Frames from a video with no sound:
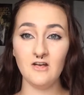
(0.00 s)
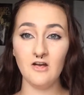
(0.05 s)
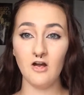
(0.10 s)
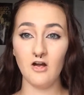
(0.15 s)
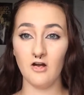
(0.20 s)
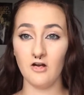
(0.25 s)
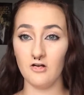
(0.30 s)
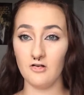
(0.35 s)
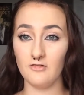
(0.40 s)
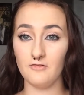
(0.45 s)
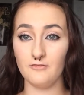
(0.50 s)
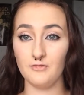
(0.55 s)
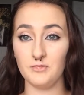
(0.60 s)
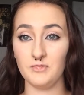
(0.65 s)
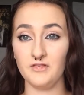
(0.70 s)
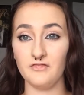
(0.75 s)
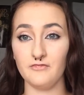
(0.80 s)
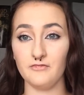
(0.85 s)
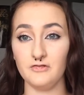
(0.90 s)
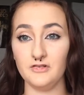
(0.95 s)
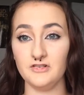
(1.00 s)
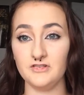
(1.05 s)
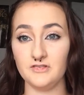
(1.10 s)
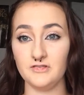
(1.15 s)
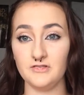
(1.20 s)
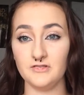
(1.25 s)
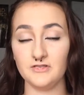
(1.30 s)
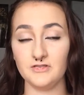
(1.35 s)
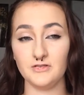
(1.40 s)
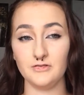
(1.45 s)
hard from the
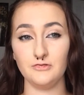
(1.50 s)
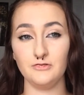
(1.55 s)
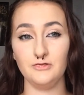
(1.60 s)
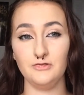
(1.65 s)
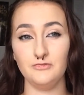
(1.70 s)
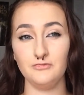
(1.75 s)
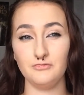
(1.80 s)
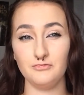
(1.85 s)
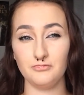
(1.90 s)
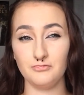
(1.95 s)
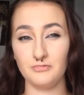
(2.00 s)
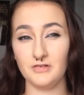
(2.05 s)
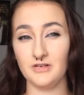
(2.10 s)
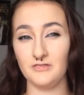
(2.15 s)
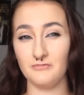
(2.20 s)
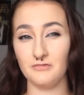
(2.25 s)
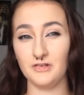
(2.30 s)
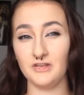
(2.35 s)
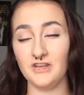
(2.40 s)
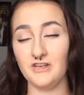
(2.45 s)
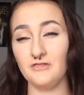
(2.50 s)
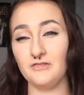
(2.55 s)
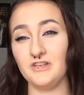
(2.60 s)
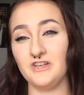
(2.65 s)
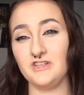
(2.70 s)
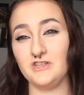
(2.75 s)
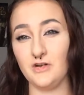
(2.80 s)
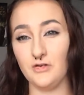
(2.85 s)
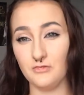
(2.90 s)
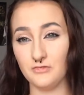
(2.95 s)
freezer, so you can really only
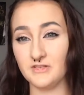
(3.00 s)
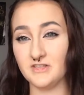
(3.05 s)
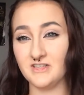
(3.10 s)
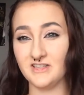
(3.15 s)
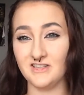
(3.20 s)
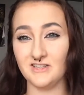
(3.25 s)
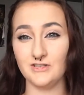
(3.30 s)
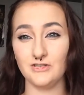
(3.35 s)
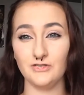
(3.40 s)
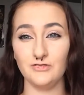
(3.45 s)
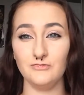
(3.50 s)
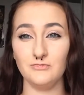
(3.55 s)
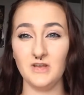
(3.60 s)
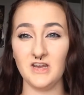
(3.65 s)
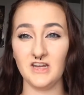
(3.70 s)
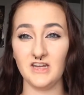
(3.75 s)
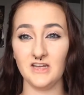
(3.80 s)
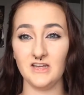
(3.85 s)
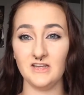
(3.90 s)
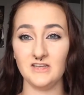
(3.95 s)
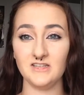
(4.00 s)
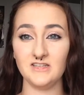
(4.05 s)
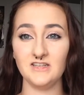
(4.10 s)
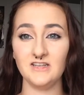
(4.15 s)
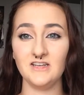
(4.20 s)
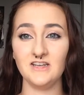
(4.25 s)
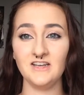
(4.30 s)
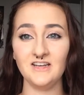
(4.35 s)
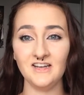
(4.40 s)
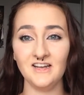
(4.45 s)
toast it to make it
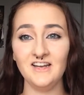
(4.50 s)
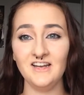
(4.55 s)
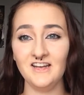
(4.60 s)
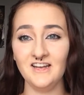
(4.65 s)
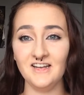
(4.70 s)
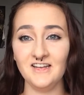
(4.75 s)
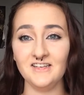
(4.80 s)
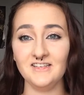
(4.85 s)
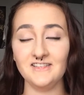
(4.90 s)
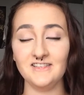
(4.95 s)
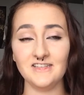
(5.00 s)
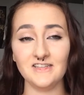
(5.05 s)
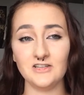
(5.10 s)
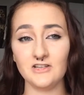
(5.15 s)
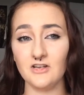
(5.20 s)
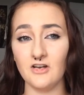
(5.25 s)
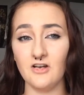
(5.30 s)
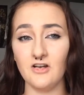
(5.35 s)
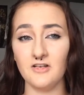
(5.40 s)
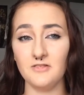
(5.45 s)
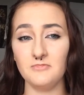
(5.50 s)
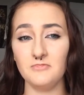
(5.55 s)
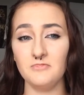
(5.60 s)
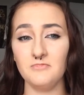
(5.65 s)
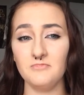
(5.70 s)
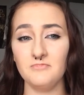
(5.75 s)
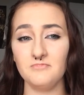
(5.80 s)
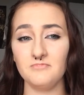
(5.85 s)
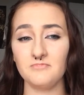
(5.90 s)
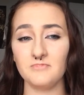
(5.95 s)
de-thawed.
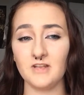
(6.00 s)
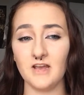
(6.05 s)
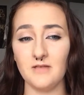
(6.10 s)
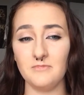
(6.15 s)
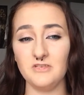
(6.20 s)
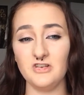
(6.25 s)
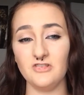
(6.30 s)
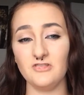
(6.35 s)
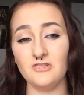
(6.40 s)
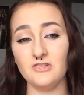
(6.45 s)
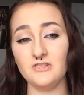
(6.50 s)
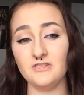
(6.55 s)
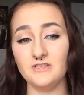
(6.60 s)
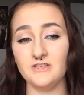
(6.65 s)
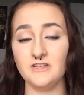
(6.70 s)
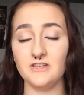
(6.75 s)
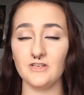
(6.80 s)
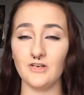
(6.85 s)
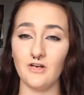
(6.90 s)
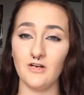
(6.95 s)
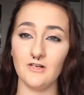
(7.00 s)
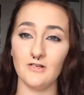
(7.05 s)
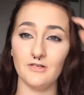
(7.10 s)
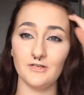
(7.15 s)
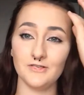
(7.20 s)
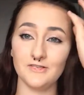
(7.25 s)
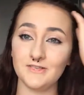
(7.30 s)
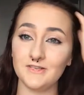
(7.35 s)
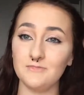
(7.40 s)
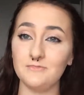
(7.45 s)
I mean, you could de-thaw it
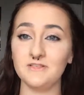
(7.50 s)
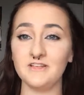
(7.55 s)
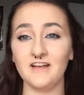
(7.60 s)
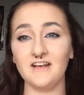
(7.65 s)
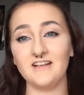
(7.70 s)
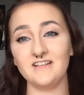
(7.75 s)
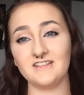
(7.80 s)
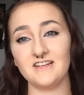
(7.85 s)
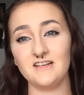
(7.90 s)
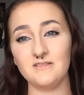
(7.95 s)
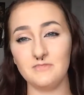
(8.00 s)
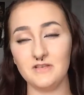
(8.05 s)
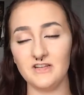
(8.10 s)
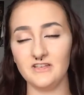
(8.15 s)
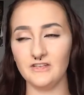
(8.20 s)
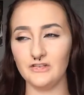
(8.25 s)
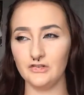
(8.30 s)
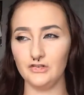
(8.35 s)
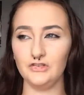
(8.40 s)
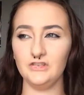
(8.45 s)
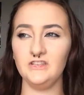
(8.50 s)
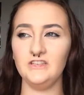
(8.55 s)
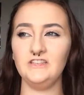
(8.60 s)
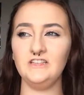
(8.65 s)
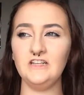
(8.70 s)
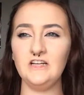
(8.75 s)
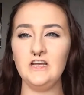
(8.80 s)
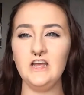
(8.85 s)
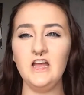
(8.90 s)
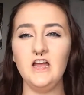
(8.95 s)
also, but then it's going to be a little
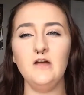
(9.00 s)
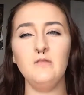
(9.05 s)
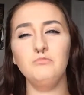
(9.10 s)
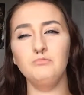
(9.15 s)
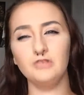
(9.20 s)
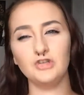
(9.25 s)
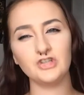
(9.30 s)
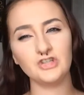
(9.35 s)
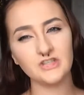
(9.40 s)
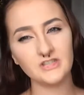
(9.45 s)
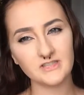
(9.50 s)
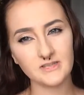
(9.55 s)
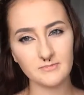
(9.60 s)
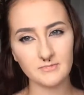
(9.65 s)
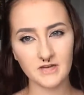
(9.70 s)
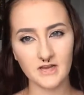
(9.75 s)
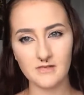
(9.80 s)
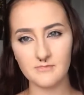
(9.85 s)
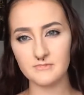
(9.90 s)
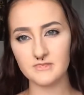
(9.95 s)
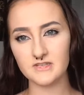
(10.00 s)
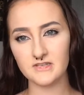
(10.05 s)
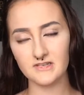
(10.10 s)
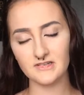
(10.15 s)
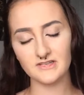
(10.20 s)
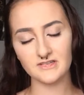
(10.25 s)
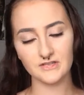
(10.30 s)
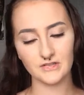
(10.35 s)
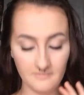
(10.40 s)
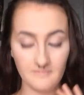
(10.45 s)
mushy sometimes.
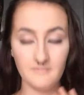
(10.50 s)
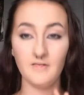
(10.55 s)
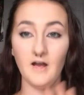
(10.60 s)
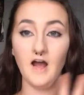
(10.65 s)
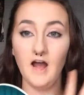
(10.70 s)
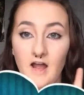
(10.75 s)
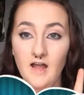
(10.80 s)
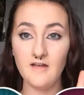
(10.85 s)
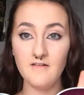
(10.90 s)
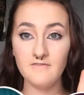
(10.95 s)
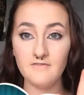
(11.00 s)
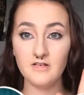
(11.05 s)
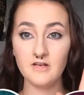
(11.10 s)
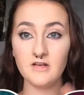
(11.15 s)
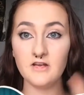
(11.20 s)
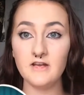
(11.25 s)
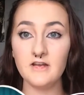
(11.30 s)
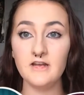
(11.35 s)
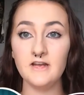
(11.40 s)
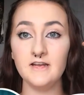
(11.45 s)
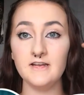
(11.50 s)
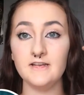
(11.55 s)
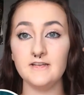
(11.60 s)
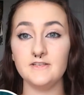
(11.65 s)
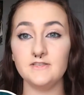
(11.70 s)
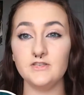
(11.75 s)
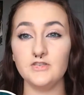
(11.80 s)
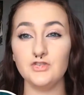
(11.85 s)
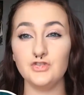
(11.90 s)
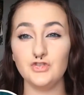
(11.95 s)
5
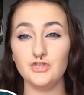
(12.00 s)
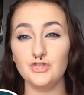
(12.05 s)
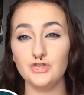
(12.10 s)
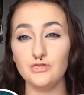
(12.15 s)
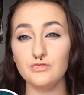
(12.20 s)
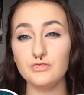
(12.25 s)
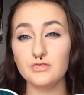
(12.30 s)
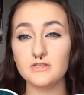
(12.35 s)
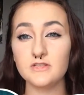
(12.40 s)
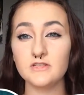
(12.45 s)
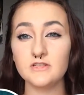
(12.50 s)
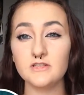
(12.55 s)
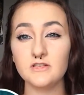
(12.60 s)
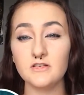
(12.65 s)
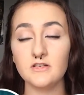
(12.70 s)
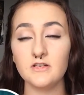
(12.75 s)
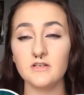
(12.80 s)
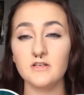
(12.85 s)
is a juice